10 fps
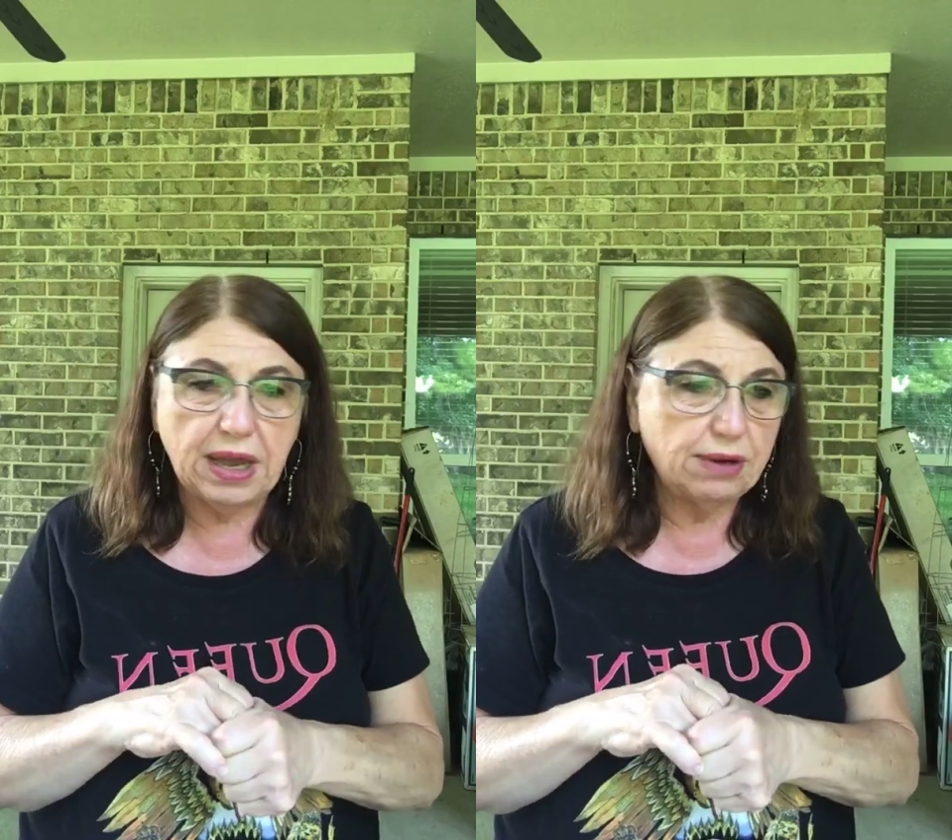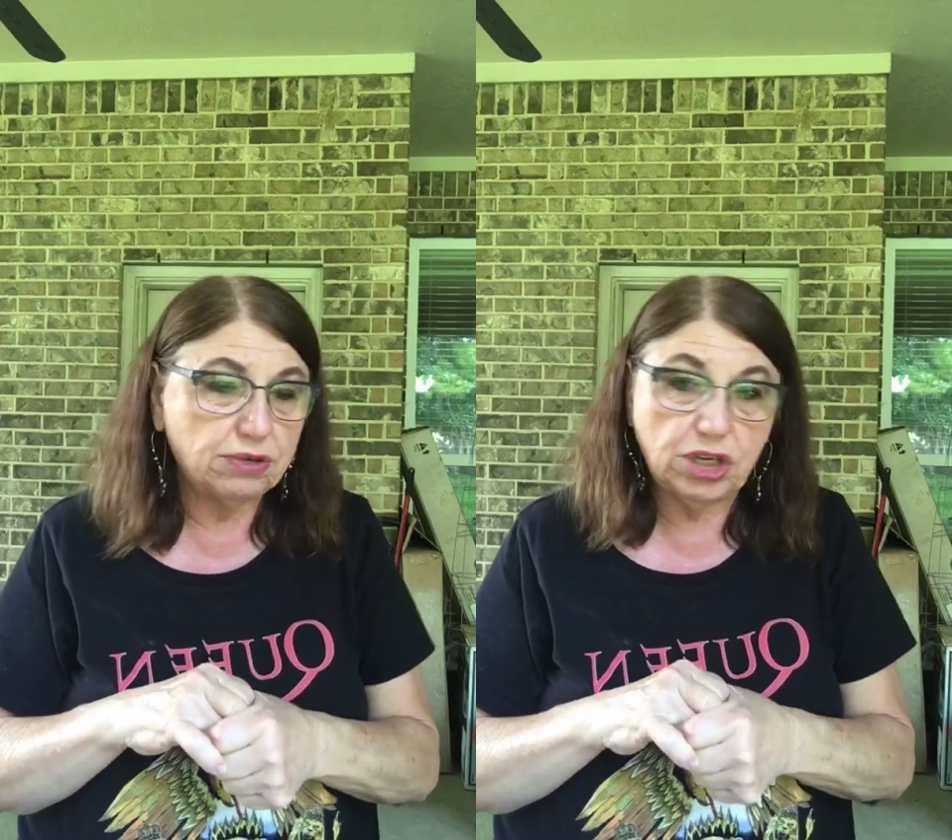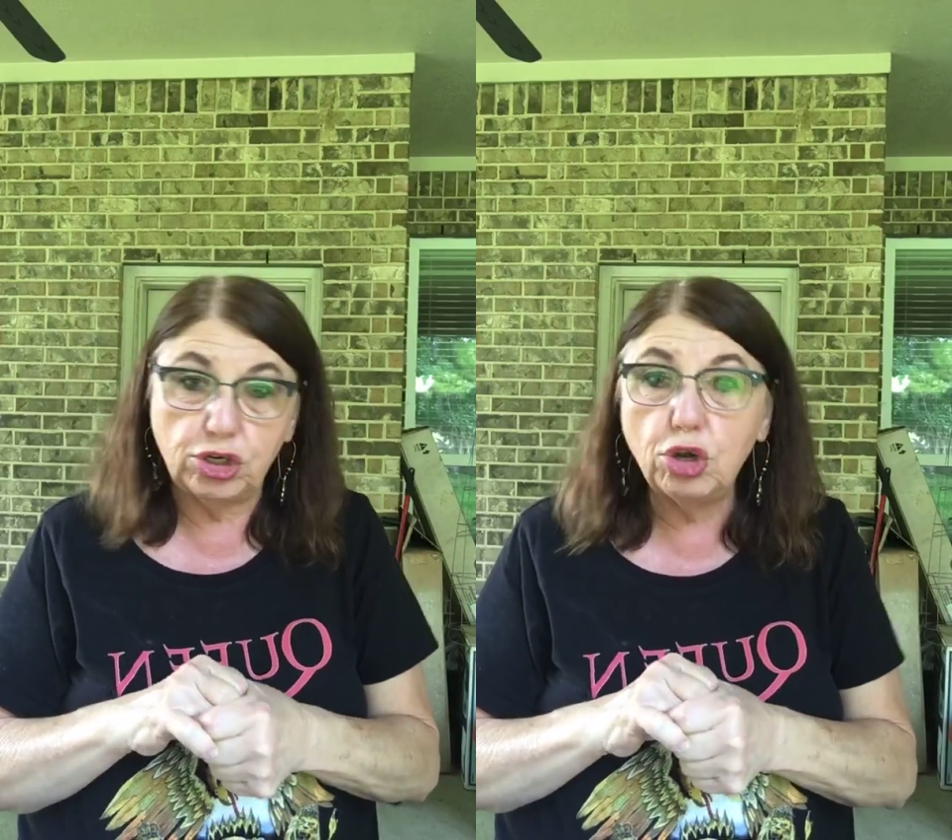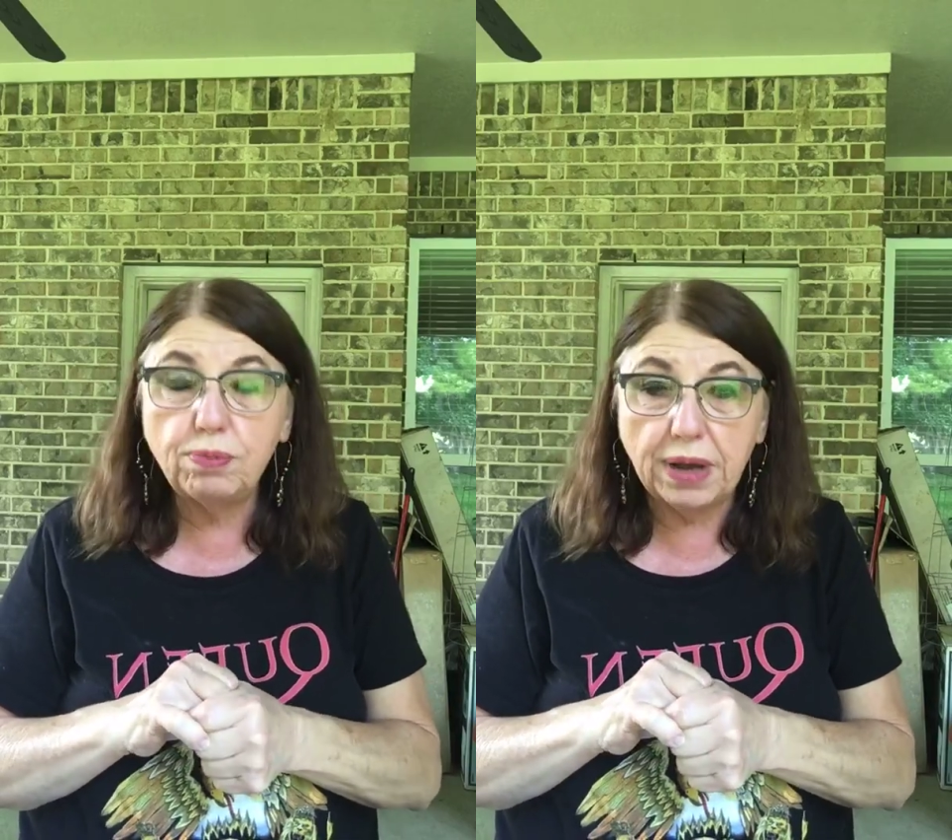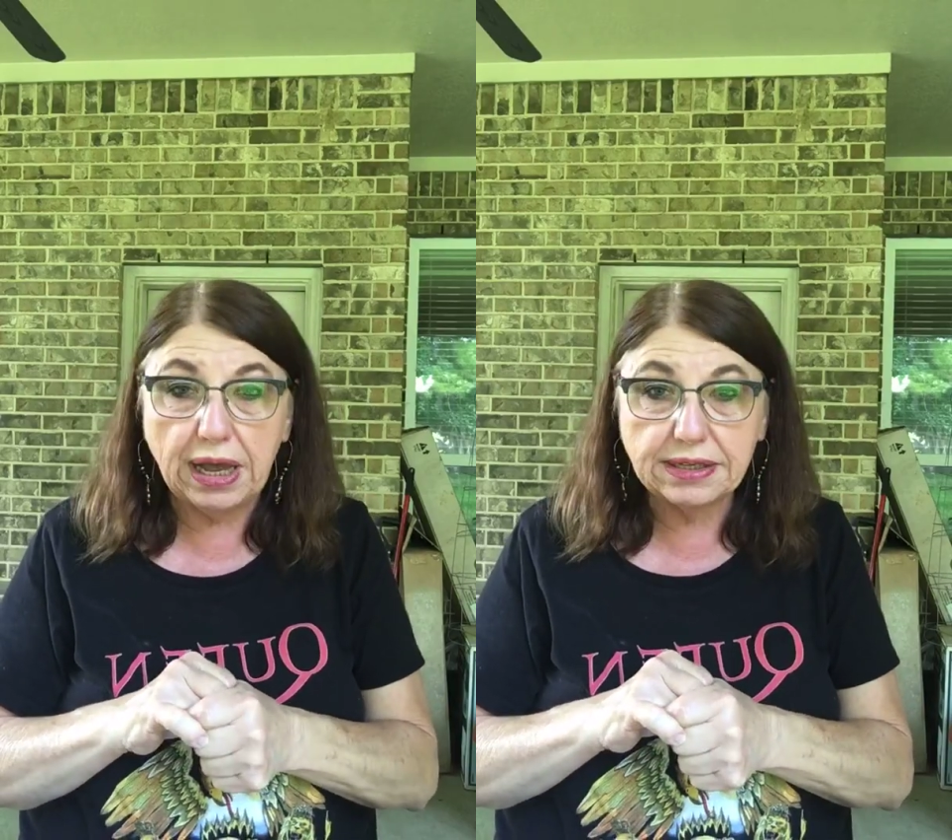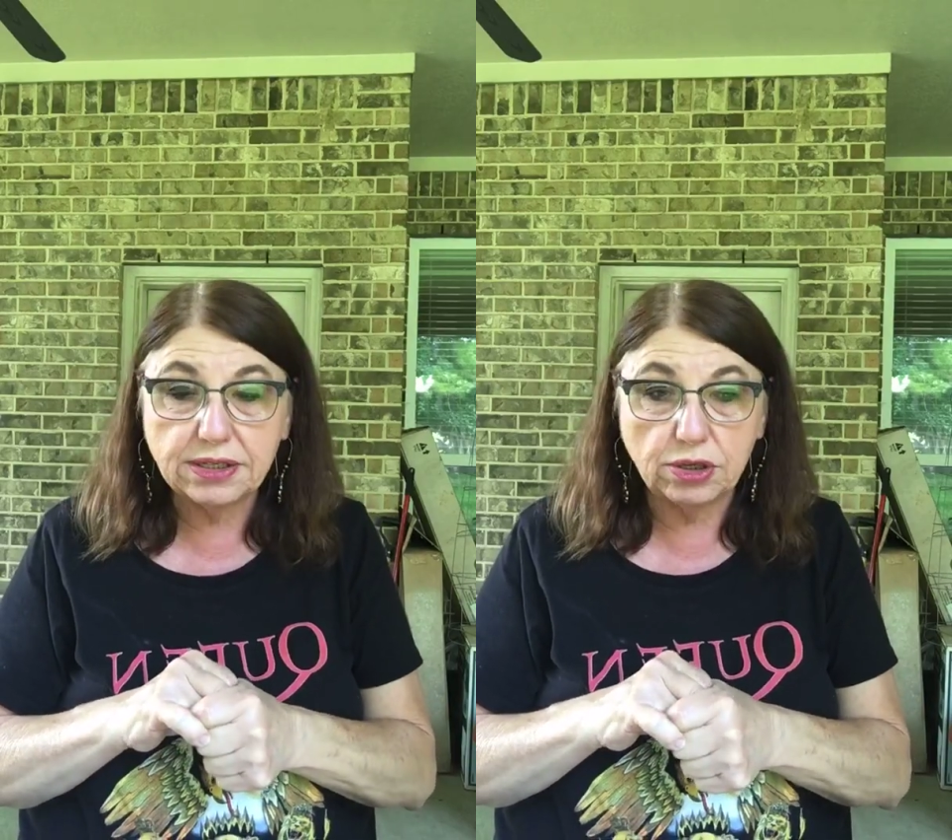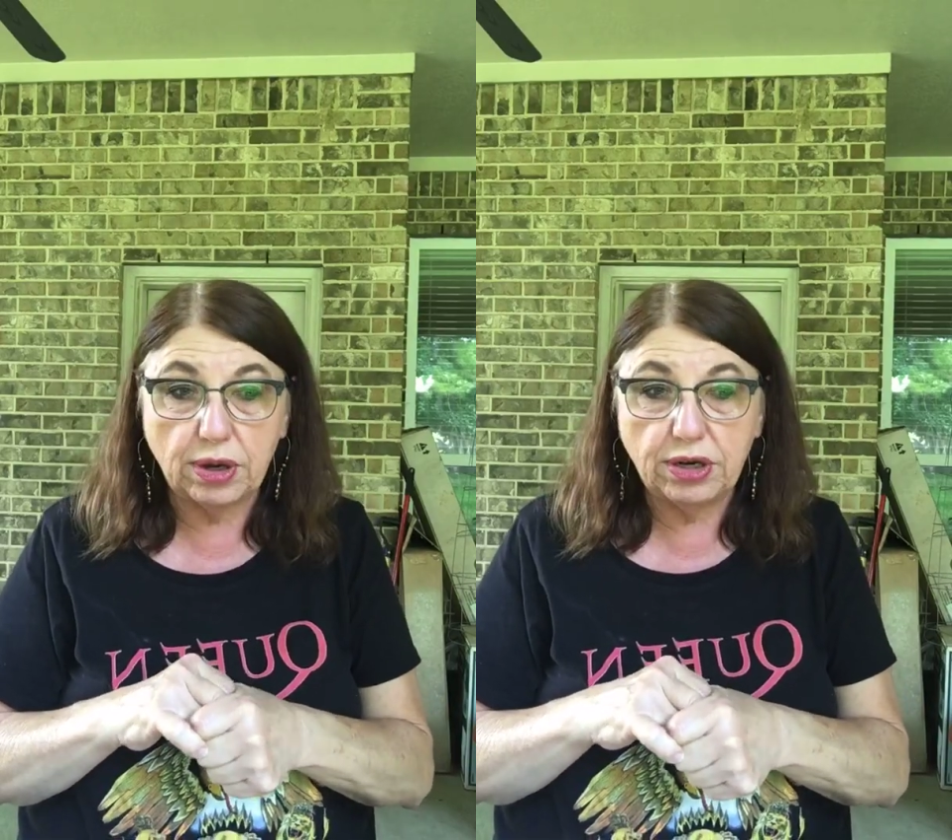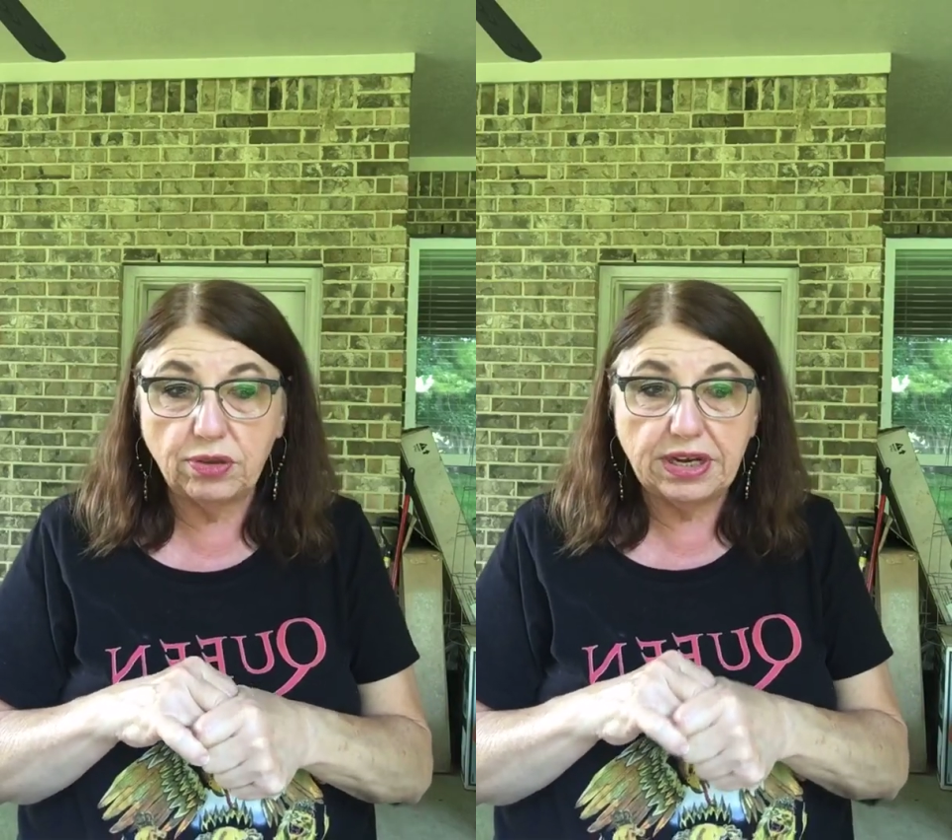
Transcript: It was a new pot, so I know they